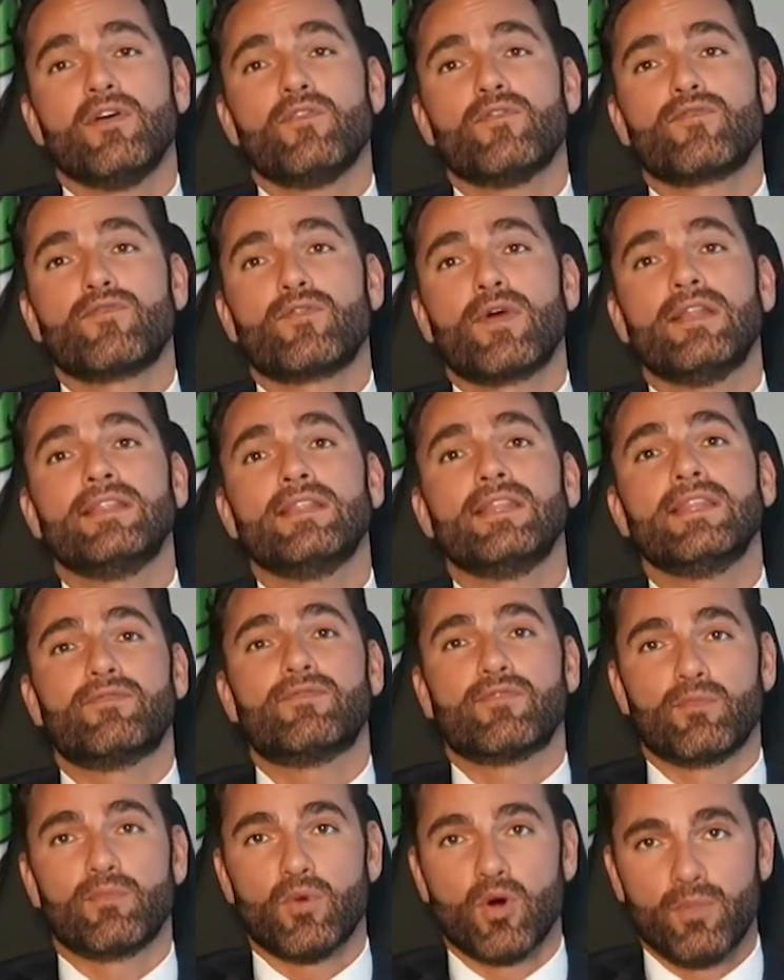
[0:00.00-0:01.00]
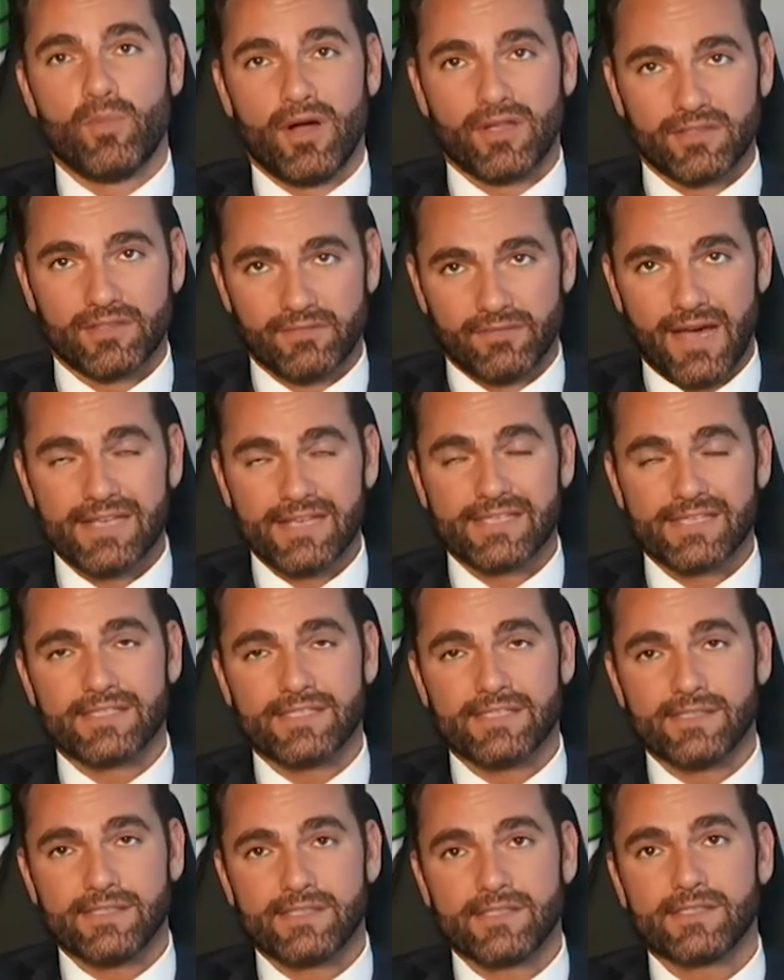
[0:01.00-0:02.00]
friendly for mobile
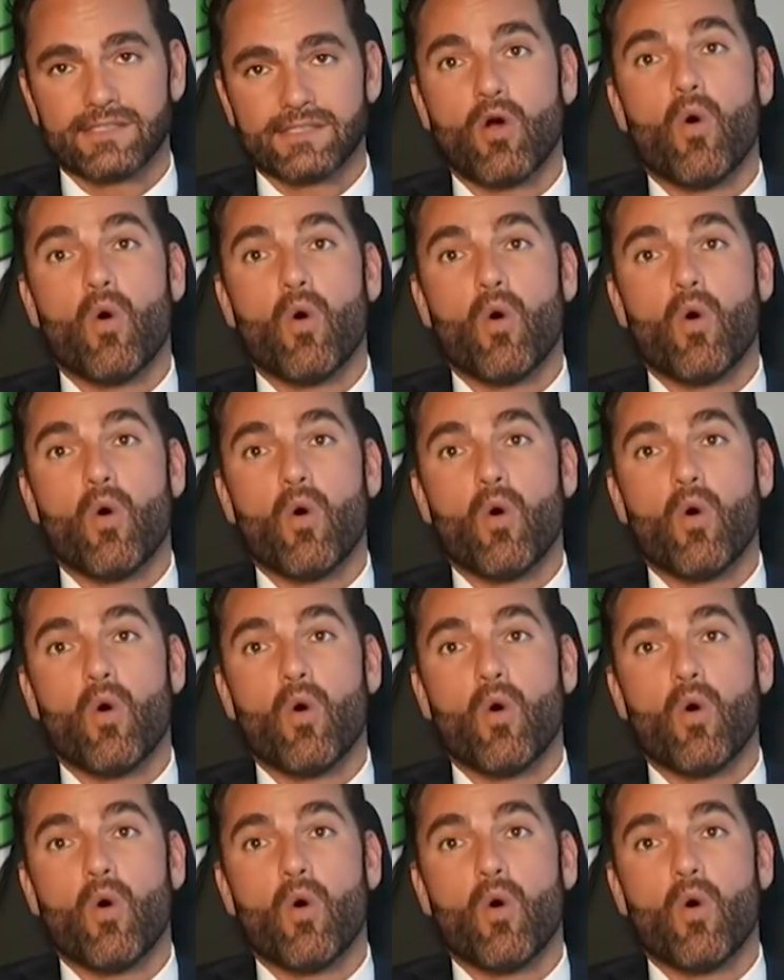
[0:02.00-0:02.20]
devices,